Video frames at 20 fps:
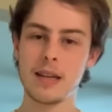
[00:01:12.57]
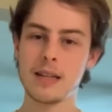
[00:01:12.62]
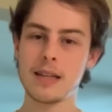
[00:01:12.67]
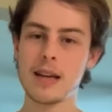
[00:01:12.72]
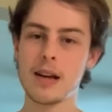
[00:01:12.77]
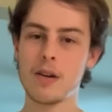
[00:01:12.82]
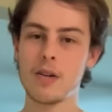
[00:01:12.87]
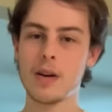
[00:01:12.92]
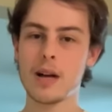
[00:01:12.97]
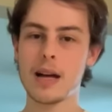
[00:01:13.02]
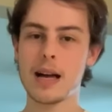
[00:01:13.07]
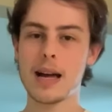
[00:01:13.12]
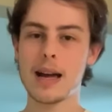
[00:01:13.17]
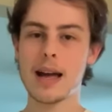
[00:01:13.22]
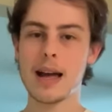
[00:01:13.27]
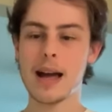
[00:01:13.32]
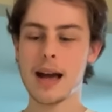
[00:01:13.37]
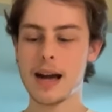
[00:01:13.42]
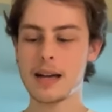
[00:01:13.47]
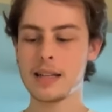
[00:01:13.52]
Now,
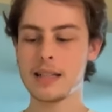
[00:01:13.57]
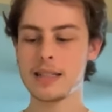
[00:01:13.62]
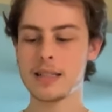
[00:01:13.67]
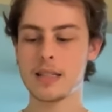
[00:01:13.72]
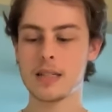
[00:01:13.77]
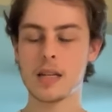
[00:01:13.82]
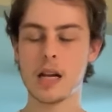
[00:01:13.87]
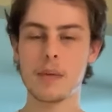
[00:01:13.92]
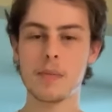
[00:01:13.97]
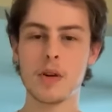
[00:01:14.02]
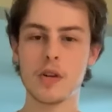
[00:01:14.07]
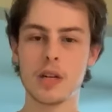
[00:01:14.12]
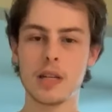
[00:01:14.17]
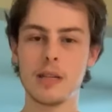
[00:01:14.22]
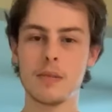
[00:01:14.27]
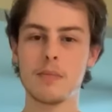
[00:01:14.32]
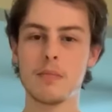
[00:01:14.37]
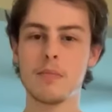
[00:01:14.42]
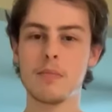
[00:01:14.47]
how does the stock market